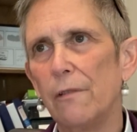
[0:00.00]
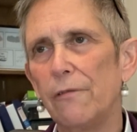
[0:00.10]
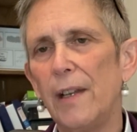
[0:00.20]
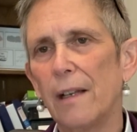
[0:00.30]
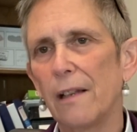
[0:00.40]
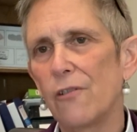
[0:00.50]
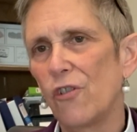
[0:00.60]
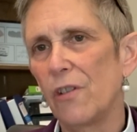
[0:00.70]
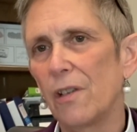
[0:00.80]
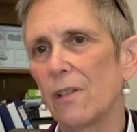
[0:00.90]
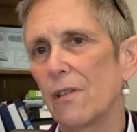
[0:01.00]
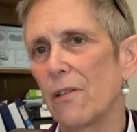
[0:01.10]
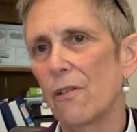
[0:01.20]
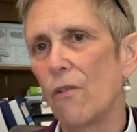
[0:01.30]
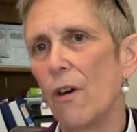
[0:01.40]
nailing Jesus to
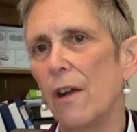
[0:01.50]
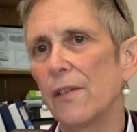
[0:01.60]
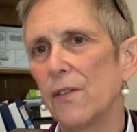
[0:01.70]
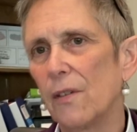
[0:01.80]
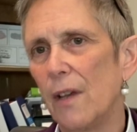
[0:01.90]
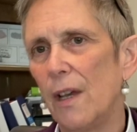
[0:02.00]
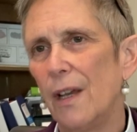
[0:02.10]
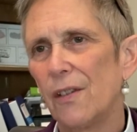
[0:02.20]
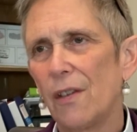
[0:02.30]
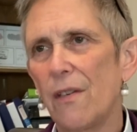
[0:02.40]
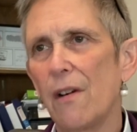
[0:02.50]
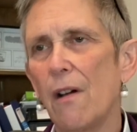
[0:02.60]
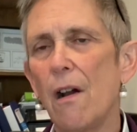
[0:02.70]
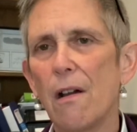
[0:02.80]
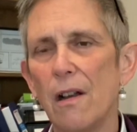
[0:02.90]
the cross? So there
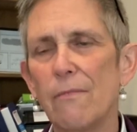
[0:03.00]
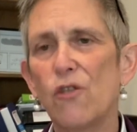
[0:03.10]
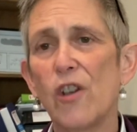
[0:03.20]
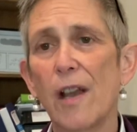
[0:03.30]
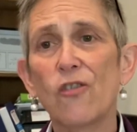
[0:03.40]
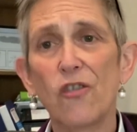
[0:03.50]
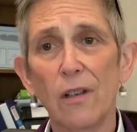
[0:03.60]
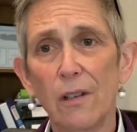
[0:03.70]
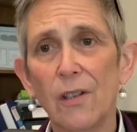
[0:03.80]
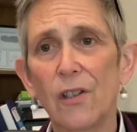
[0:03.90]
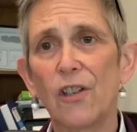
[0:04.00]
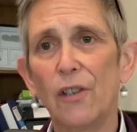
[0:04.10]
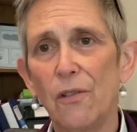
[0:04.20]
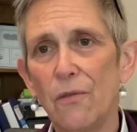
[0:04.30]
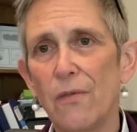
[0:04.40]
are objections
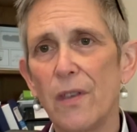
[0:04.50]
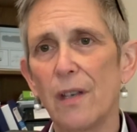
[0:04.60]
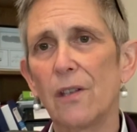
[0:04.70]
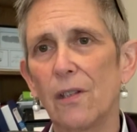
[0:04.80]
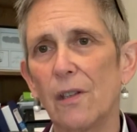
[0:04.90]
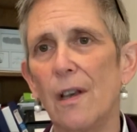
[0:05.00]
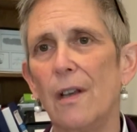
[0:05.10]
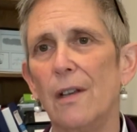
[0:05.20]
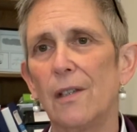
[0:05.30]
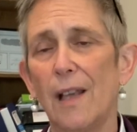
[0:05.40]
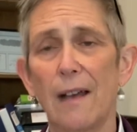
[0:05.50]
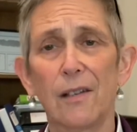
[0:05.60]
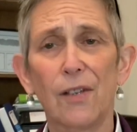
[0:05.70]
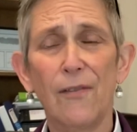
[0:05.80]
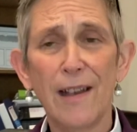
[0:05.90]
to this
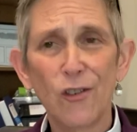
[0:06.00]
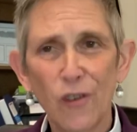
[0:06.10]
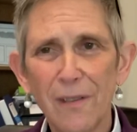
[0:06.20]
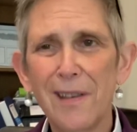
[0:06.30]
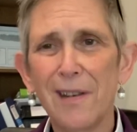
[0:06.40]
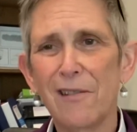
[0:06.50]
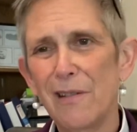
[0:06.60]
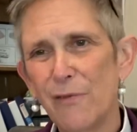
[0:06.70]
satisfaction theory,